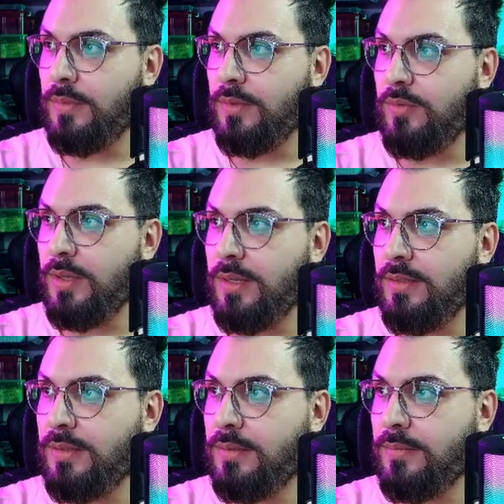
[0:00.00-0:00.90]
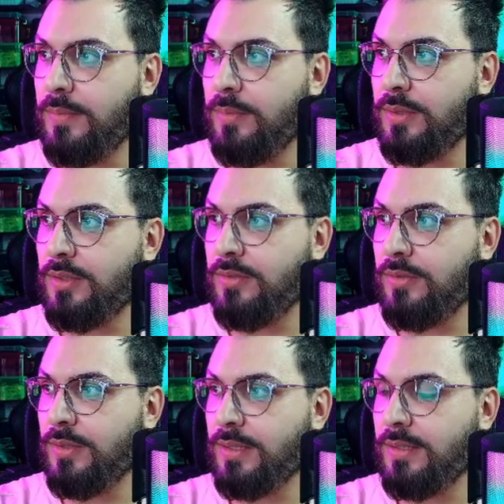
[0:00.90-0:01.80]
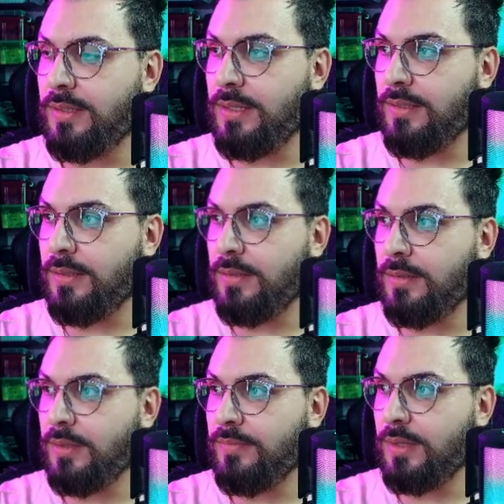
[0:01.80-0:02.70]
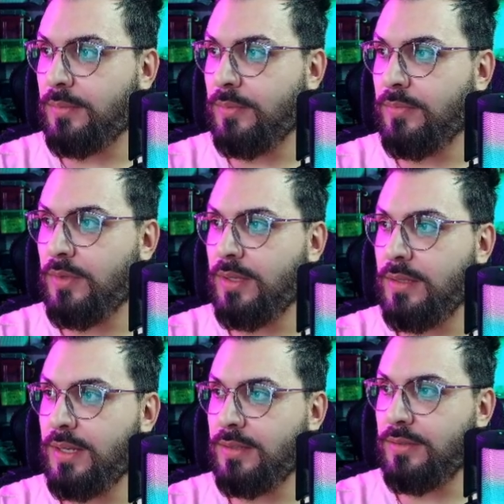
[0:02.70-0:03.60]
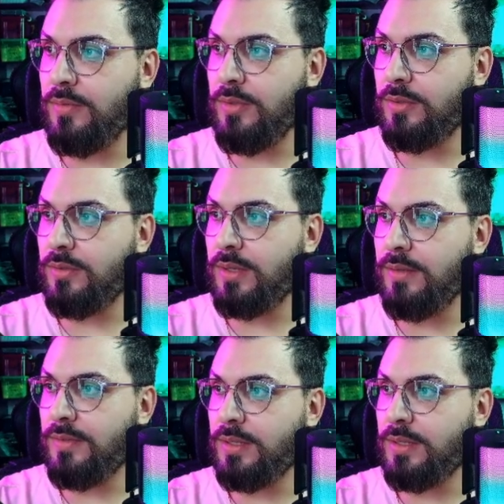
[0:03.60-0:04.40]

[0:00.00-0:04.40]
Create permission screen. Indeed. available for any task user to have an